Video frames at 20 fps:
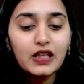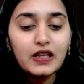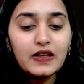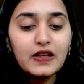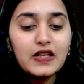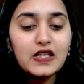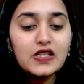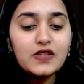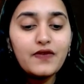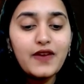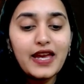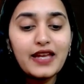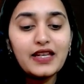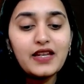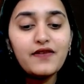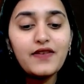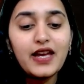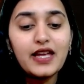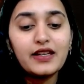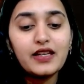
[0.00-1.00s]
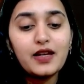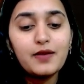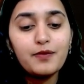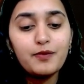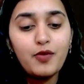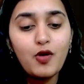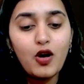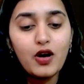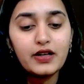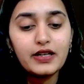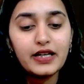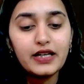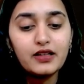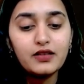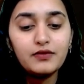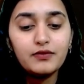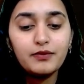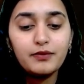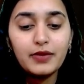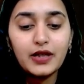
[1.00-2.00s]
is very very important
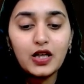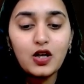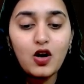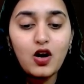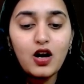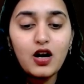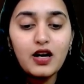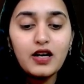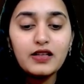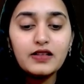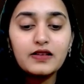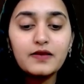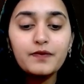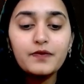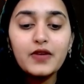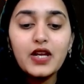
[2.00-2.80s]
because